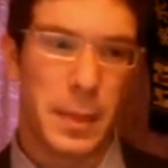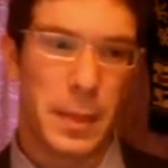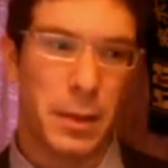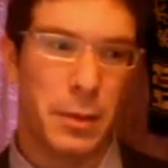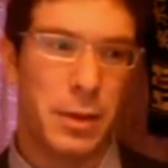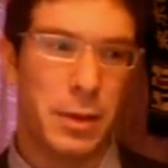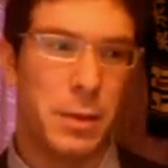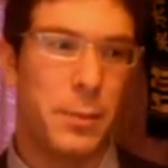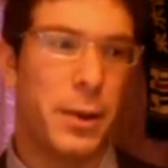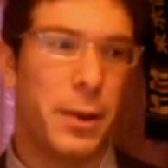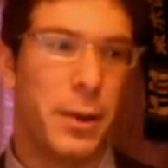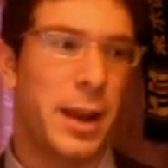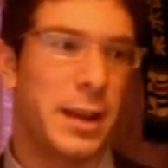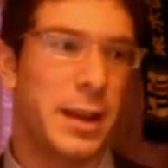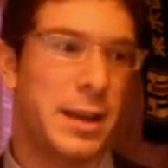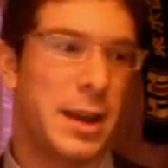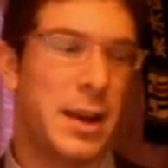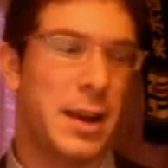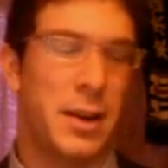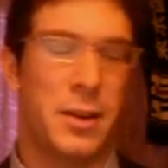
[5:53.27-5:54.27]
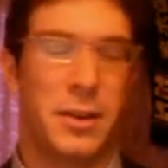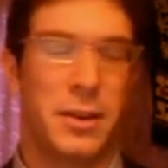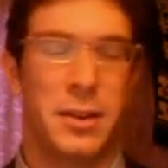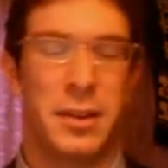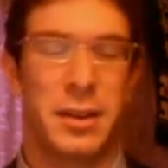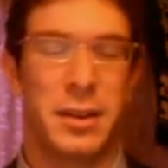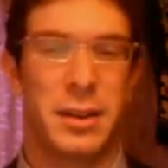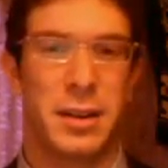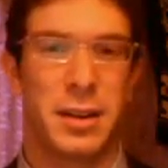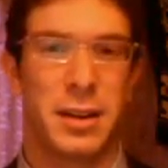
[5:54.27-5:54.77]
when you break it down,
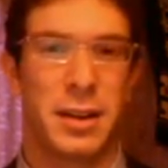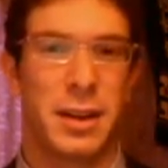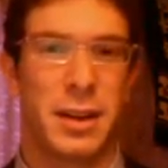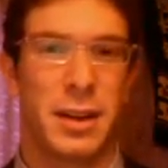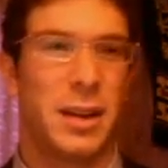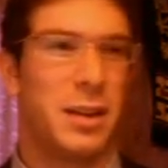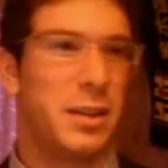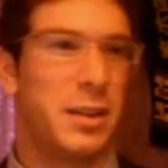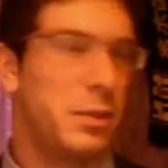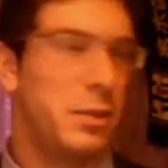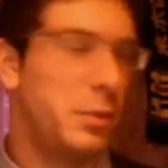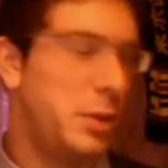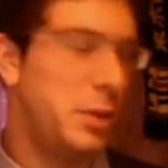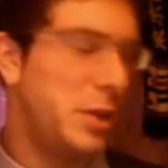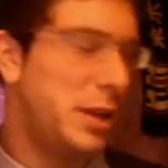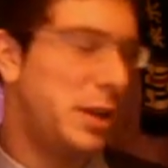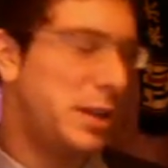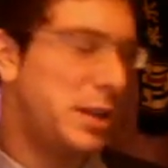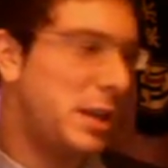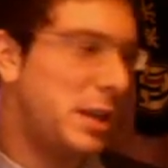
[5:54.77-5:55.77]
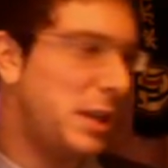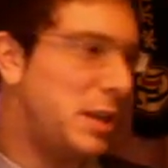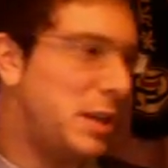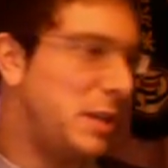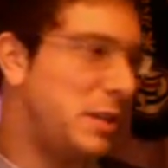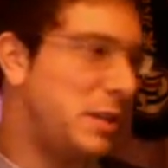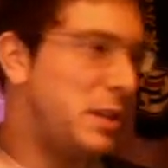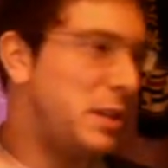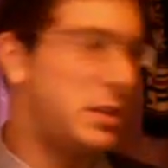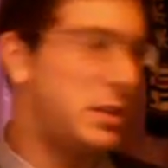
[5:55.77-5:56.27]
when you get to
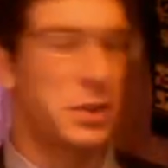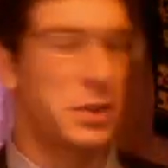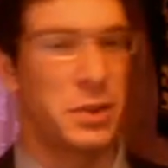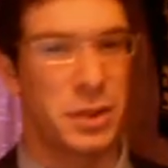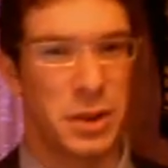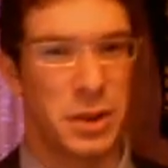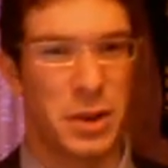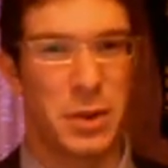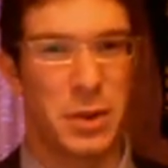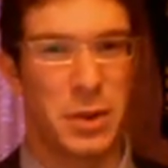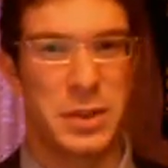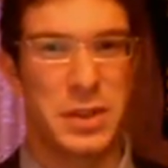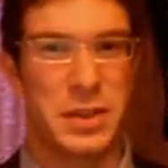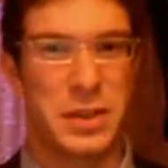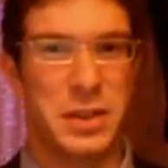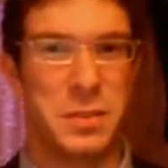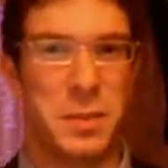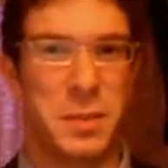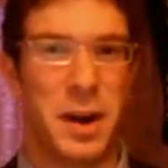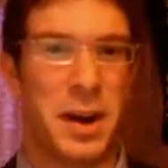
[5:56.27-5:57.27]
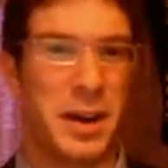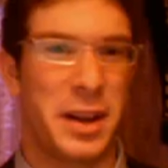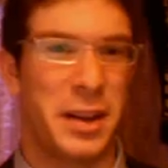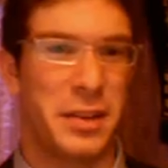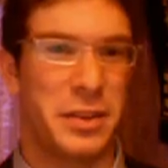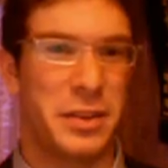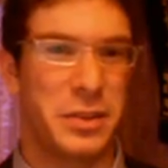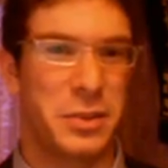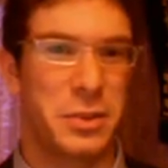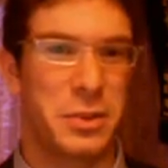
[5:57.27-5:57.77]
insult the hostess's body
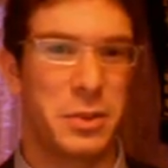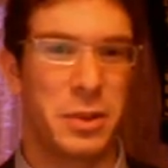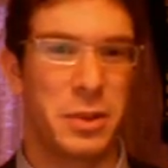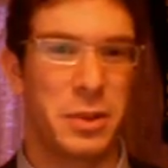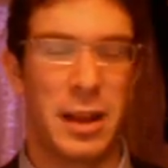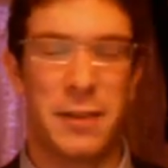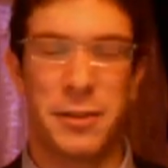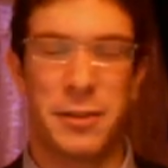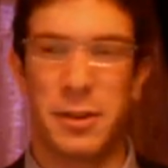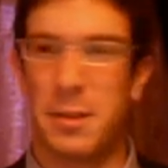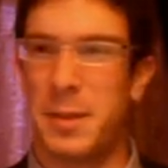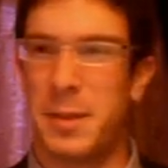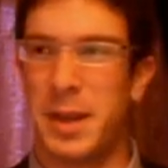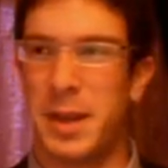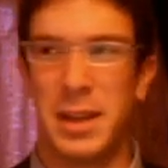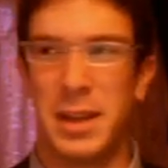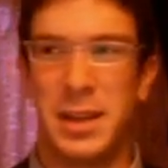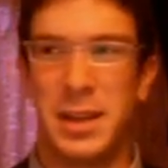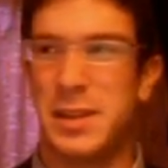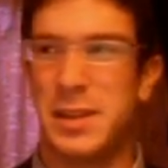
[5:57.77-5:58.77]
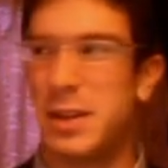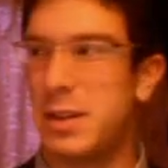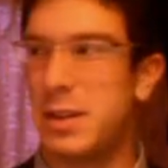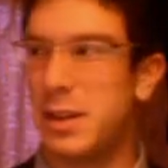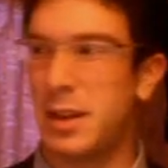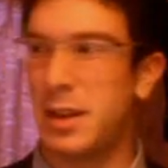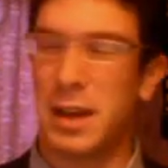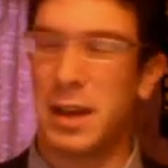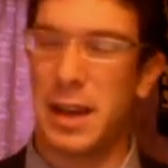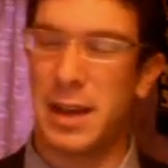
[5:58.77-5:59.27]
on this crude level, I mean,
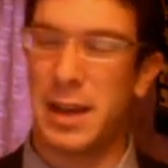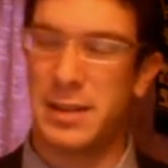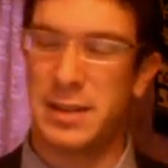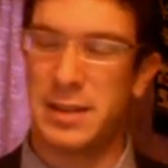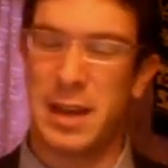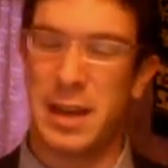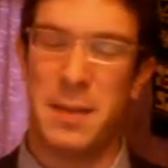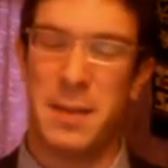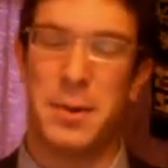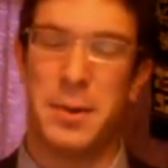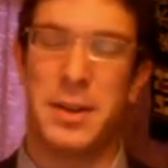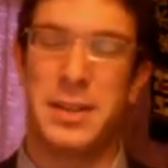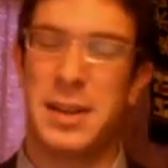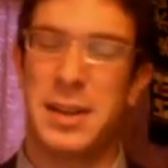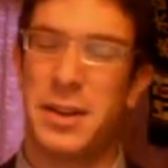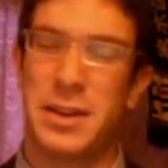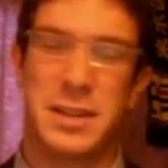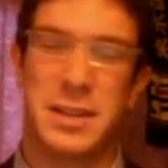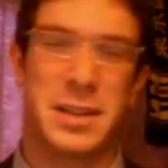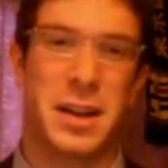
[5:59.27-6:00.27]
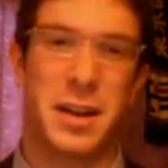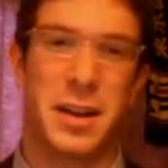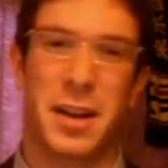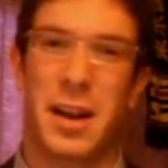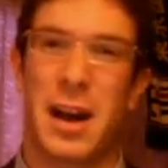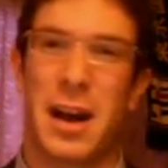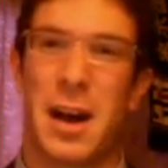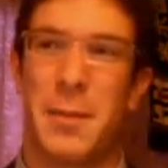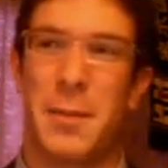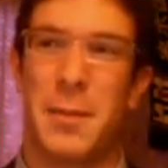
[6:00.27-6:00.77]
as Anne points out, it's not
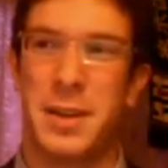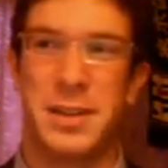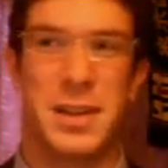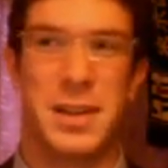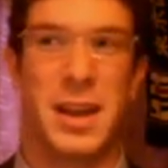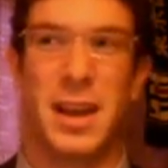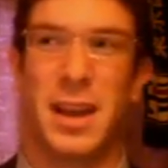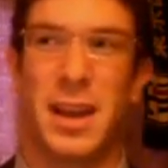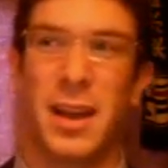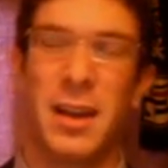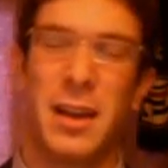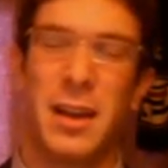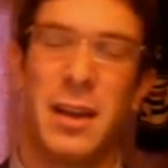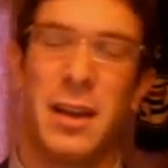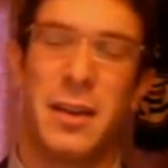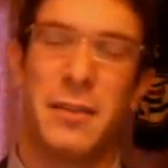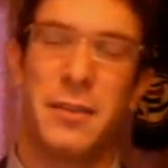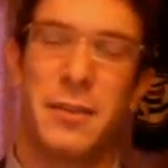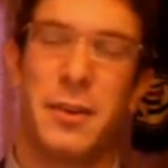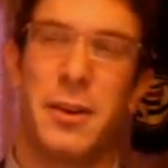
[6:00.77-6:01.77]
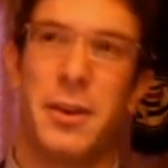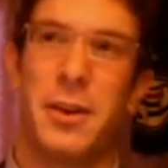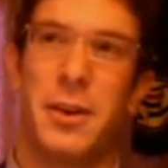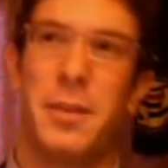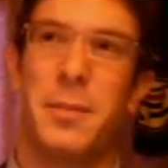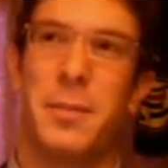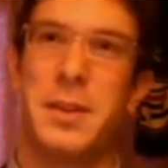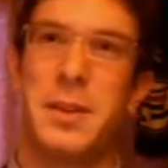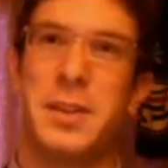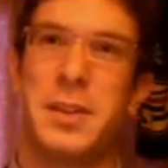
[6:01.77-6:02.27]
uncommon to say
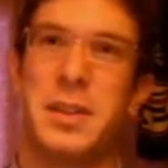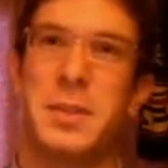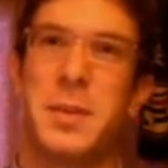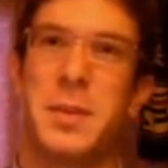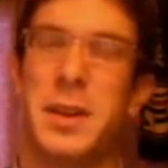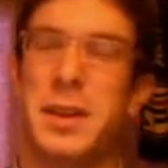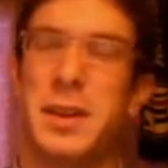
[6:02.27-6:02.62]
for businessmen